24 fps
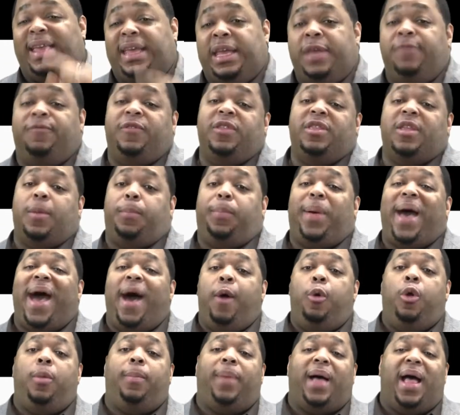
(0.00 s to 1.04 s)
even the
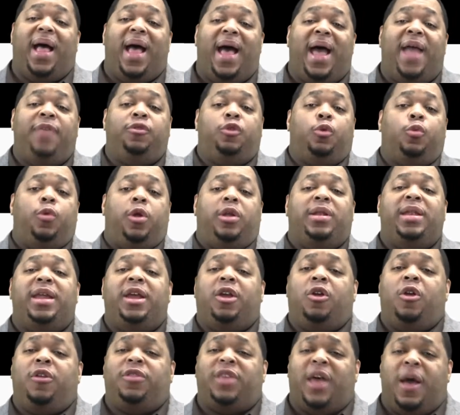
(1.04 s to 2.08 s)
power behind the word
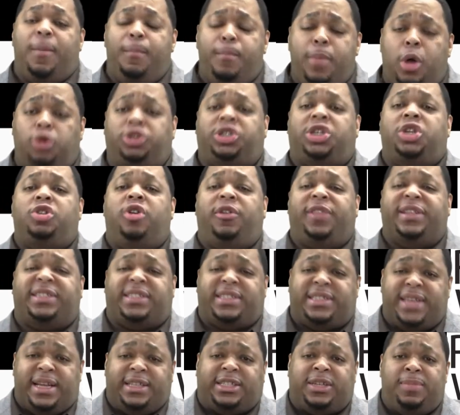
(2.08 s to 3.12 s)
nigger or the emotion or the
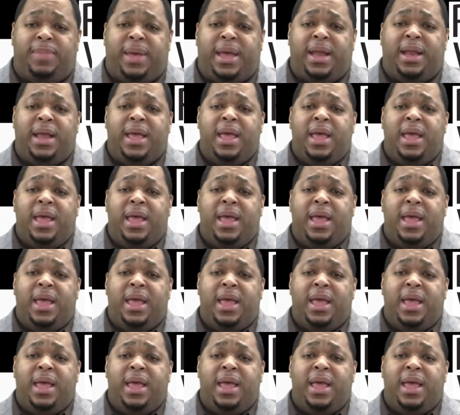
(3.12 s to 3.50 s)
sentiment.